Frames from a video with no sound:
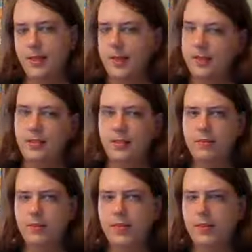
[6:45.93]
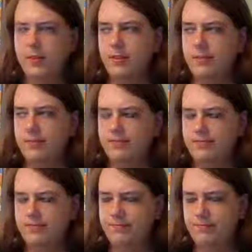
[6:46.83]
sort of like on
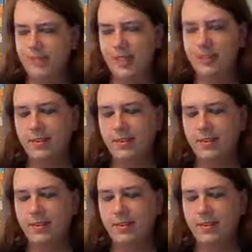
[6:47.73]
a